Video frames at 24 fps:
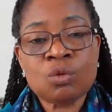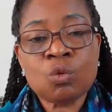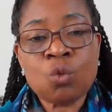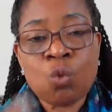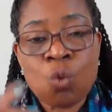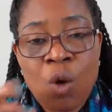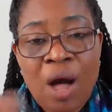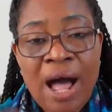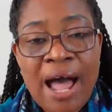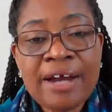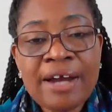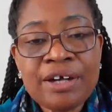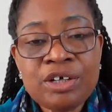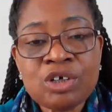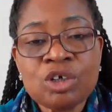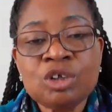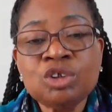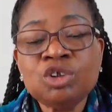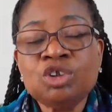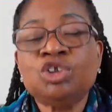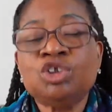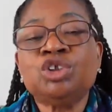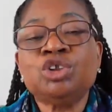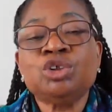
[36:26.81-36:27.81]
why
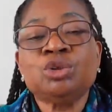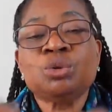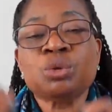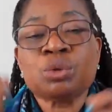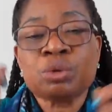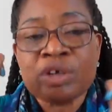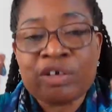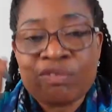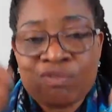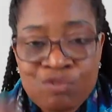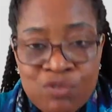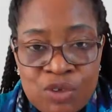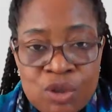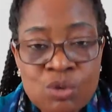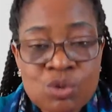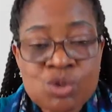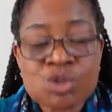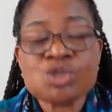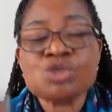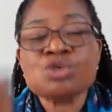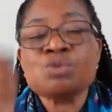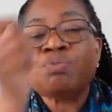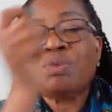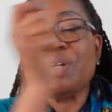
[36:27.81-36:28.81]
don't you
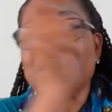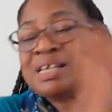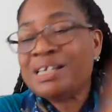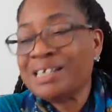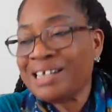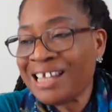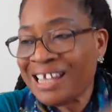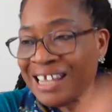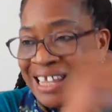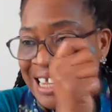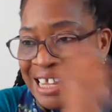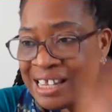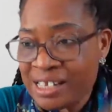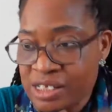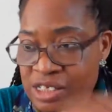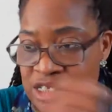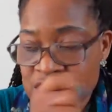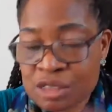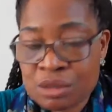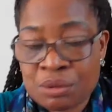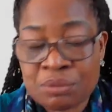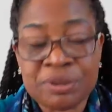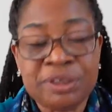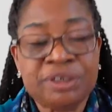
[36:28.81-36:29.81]
refuse to be in the
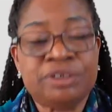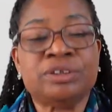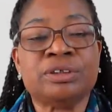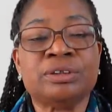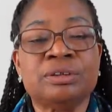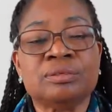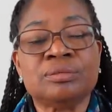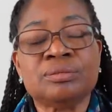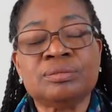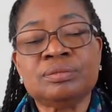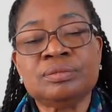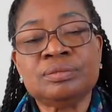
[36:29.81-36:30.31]
80 region?